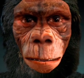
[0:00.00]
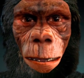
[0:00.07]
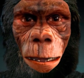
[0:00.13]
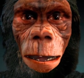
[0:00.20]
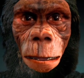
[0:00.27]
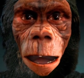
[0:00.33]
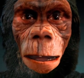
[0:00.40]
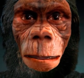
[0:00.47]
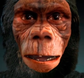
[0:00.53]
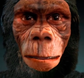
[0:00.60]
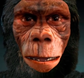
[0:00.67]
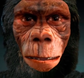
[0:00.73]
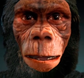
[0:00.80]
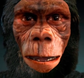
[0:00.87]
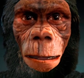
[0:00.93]
The fauna
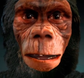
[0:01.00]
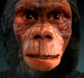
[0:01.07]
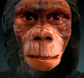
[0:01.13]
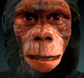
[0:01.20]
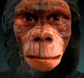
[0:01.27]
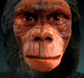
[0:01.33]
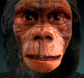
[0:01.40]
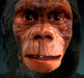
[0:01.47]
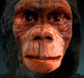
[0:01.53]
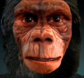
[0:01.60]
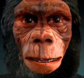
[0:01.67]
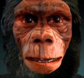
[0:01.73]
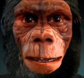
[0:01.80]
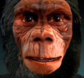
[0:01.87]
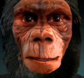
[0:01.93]
was composed of
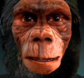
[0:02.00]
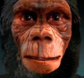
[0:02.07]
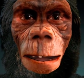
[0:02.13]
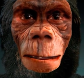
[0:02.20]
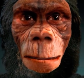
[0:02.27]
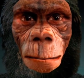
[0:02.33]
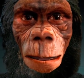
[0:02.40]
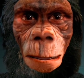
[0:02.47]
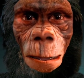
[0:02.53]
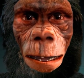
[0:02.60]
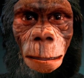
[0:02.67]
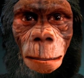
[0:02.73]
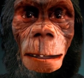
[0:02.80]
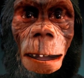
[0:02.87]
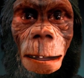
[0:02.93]
animals such as
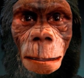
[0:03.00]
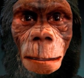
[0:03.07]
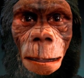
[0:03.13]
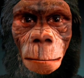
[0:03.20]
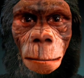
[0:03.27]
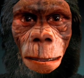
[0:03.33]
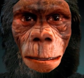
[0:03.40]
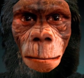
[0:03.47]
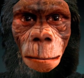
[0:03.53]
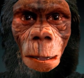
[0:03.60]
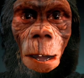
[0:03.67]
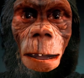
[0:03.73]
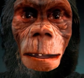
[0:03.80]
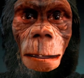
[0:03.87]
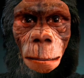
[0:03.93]
elephants, antelopes,
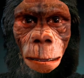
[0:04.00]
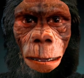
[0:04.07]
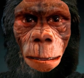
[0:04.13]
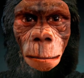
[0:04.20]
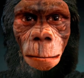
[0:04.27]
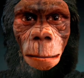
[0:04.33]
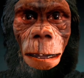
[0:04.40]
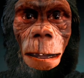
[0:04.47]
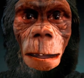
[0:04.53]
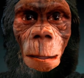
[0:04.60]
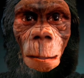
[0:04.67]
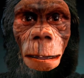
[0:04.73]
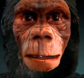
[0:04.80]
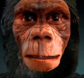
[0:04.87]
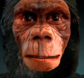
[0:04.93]
giraffes,
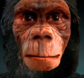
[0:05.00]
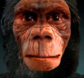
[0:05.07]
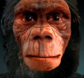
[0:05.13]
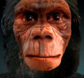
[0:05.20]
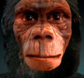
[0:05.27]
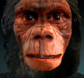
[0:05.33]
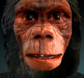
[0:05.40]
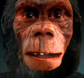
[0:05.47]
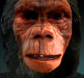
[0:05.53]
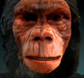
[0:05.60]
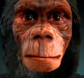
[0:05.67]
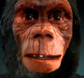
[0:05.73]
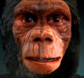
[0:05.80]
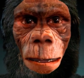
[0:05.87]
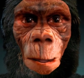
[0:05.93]
saber-toothed, some
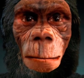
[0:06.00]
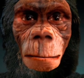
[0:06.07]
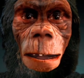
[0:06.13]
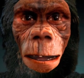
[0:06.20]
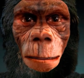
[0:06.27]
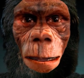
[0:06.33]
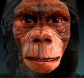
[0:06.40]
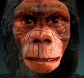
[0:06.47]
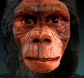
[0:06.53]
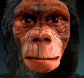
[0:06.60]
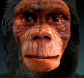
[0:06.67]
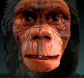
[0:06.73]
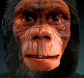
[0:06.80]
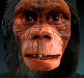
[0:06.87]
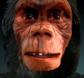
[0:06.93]
types of monkeys
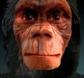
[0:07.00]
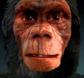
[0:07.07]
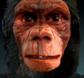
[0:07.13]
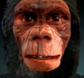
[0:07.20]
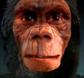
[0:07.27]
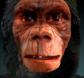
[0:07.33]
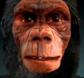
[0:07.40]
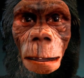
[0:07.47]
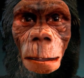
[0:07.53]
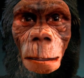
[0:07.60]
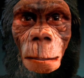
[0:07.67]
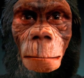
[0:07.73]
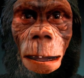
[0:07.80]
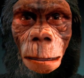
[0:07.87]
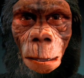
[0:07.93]
and several species
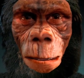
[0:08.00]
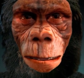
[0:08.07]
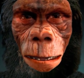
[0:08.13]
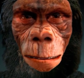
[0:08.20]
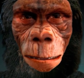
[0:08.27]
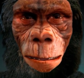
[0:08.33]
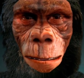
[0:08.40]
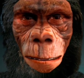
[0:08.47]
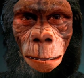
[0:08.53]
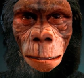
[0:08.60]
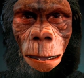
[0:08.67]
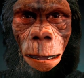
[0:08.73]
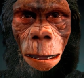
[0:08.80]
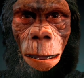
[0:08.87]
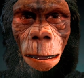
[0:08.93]
of birds.
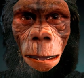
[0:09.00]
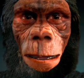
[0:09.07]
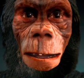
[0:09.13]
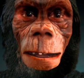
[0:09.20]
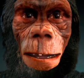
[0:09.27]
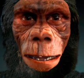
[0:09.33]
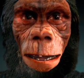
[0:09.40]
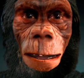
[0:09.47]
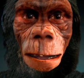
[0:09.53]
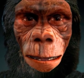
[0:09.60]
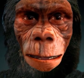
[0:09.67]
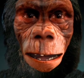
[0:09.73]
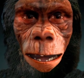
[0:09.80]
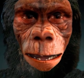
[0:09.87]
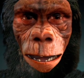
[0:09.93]
There is no
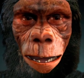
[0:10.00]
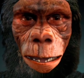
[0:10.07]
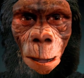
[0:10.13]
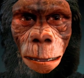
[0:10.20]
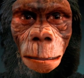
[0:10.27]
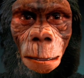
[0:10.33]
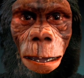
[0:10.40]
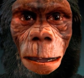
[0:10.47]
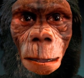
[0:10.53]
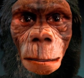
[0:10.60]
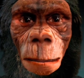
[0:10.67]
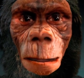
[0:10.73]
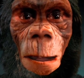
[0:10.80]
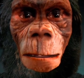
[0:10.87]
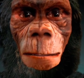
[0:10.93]
evidence of
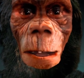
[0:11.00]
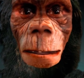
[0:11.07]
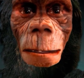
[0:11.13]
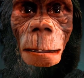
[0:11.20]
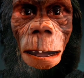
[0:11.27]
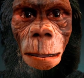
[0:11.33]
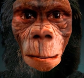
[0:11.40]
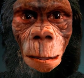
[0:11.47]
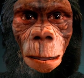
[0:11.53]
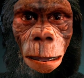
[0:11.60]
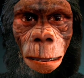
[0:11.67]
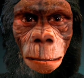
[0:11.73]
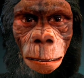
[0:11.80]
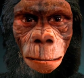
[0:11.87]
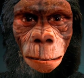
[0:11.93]
specific cultural
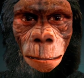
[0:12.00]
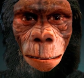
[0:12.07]
attributes.